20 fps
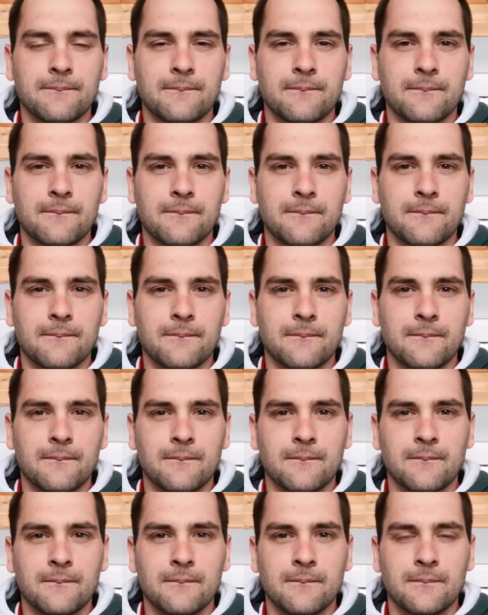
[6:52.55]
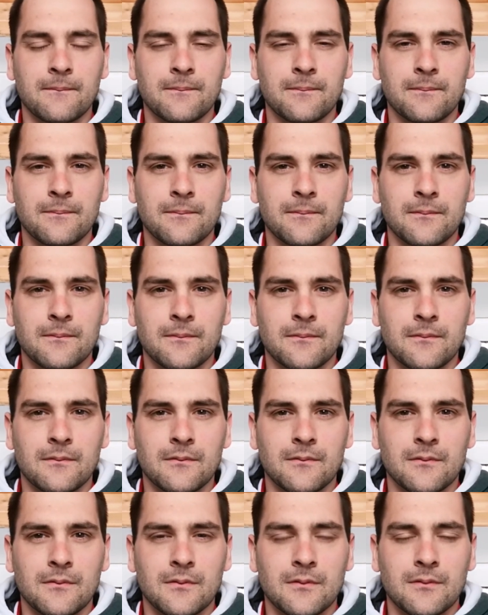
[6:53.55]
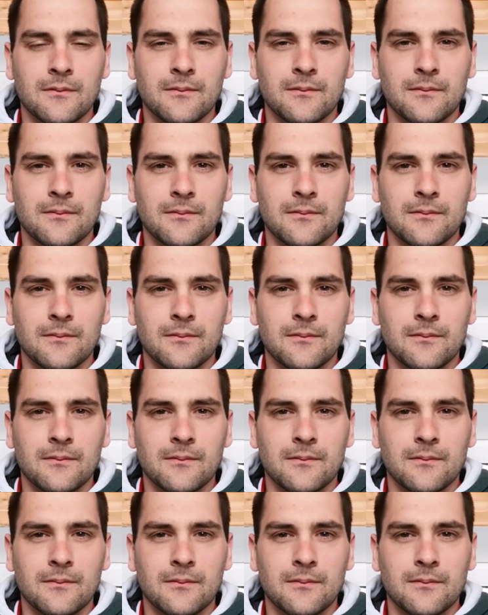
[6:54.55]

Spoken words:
(no one is talking)